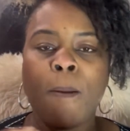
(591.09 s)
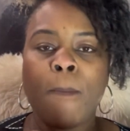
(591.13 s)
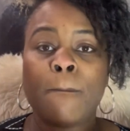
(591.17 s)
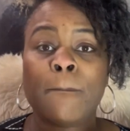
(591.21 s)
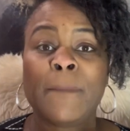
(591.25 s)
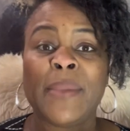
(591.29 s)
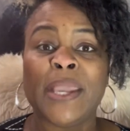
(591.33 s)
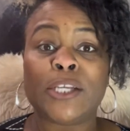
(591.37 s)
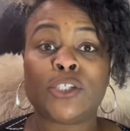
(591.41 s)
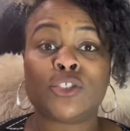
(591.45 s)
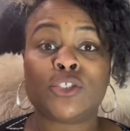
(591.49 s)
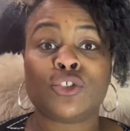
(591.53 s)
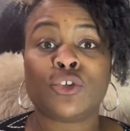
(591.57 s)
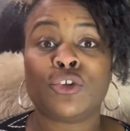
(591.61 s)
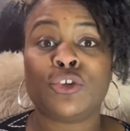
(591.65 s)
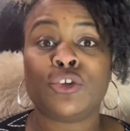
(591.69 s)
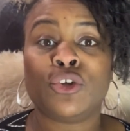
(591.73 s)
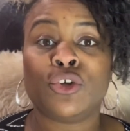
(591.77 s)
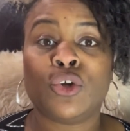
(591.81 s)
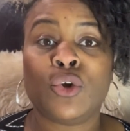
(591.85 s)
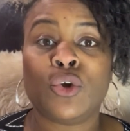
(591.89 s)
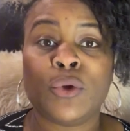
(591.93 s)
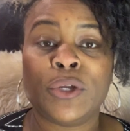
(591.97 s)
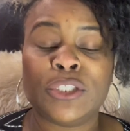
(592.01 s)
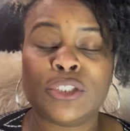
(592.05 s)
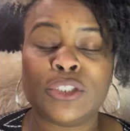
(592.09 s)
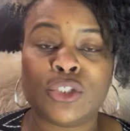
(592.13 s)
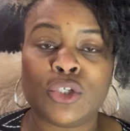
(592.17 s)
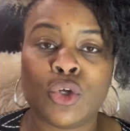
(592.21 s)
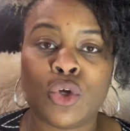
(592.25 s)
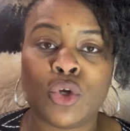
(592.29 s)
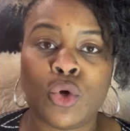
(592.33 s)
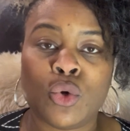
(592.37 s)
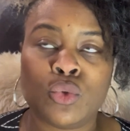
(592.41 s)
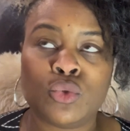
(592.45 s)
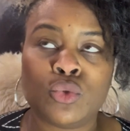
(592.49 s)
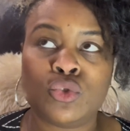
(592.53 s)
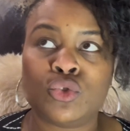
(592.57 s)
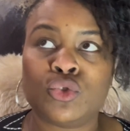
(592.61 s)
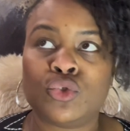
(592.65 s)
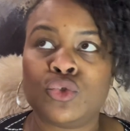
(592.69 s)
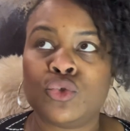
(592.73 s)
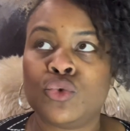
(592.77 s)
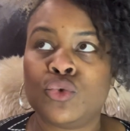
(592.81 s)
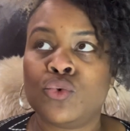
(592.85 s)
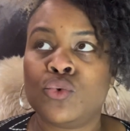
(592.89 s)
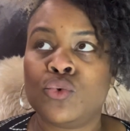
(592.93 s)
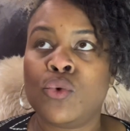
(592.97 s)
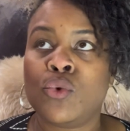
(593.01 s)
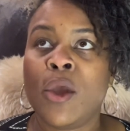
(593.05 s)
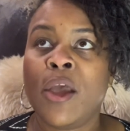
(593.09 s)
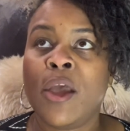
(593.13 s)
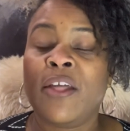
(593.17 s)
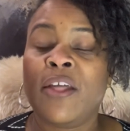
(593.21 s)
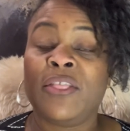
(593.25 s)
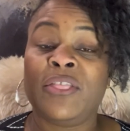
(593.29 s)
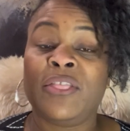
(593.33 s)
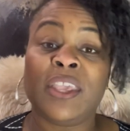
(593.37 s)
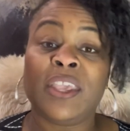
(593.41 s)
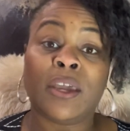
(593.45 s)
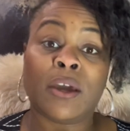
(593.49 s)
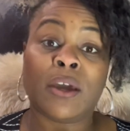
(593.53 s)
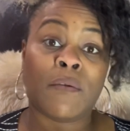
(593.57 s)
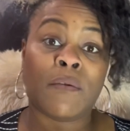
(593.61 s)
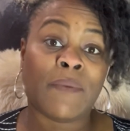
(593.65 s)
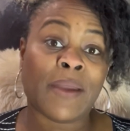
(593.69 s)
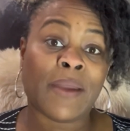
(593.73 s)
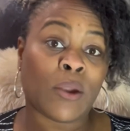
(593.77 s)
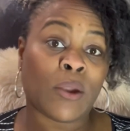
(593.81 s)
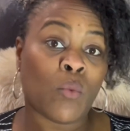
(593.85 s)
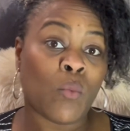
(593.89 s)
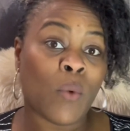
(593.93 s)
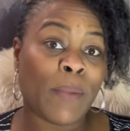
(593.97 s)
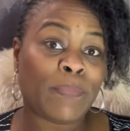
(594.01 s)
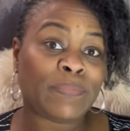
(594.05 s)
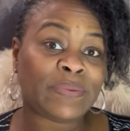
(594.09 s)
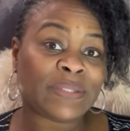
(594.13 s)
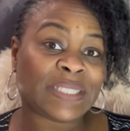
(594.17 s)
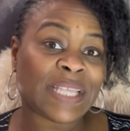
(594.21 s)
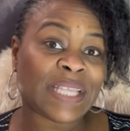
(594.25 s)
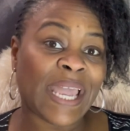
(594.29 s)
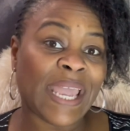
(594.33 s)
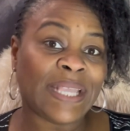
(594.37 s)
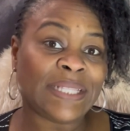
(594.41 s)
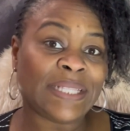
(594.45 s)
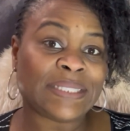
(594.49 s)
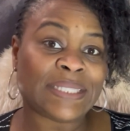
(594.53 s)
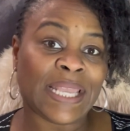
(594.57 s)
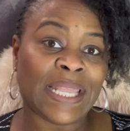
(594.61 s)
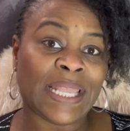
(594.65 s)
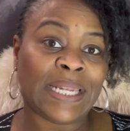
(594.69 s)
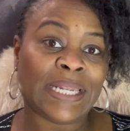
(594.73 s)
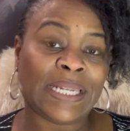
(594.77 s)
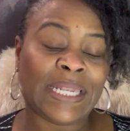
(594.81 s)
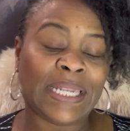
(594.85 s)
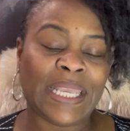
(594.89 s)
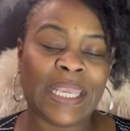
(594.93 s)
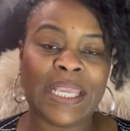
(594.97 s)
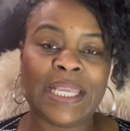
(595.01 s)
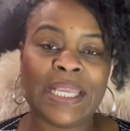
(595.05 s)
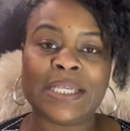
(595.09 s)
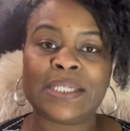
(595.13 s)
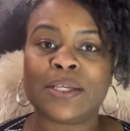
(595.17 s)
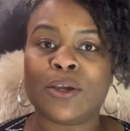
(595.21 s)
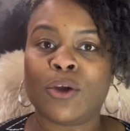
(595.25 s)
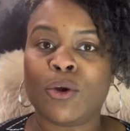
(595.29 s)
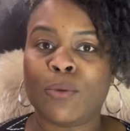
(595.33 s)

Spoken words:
Make sure you're going to go to the correct websites and link.